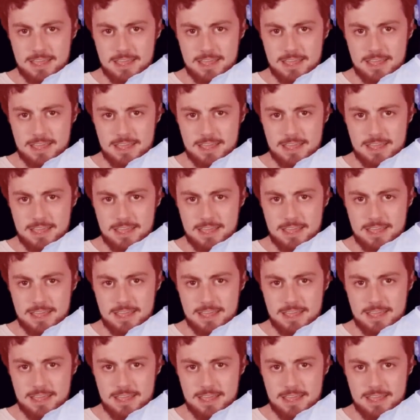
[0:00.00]

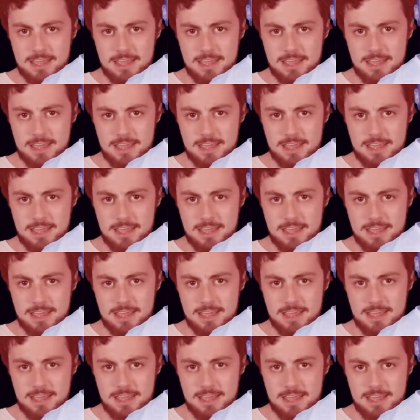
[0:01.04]

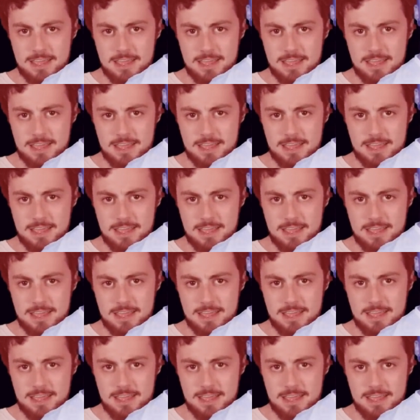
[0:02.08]

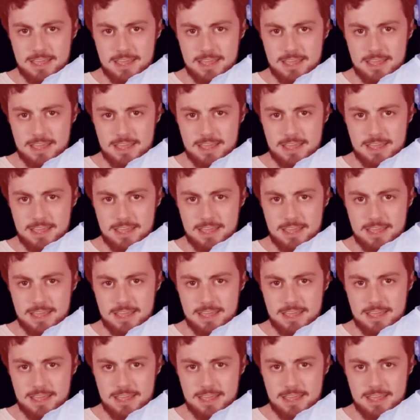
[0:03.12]

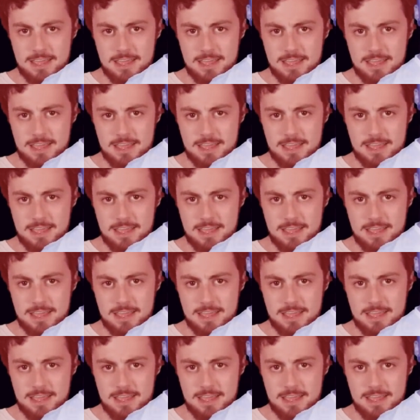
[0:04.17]
(not speaking)